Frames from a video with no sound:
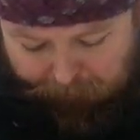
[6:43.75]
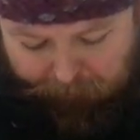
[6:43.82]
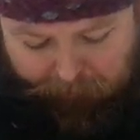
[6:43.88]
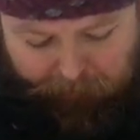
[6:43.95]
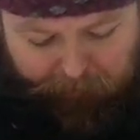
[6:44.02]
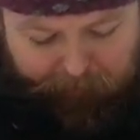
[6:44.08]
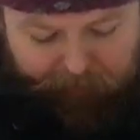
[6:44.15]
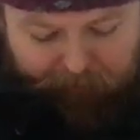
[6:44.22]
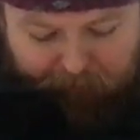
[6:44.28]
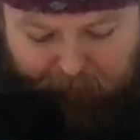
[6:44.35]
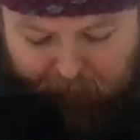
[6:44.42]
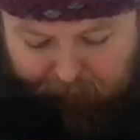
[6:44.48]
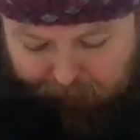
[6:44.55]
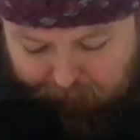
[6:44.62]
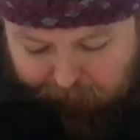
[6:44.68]
it is
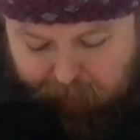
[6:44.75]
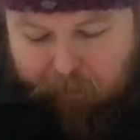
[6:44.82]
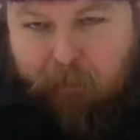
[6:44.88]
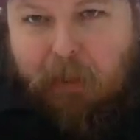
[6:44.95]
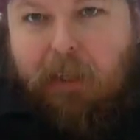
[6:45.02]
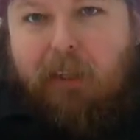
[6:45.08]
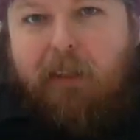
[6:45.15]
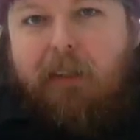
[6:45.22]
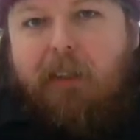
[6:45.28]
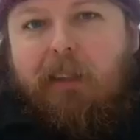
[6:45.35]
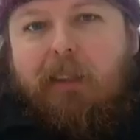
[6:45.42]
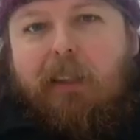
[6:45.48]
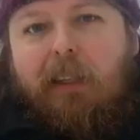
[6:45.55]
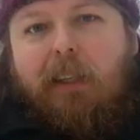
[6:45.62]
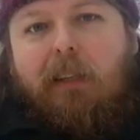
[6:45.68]
just my
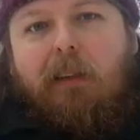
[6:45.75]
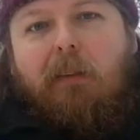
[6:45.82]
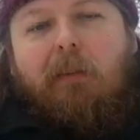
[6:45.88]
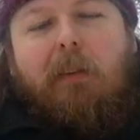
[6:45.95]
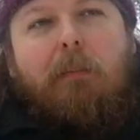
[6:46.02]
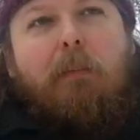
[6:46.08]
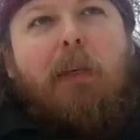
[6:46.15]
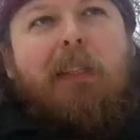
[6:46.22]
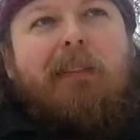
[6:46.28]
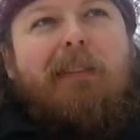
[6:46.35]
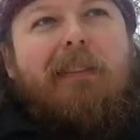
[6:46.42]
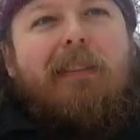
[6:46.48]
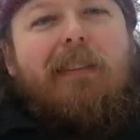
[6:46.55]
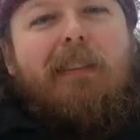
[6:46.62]
idea of the best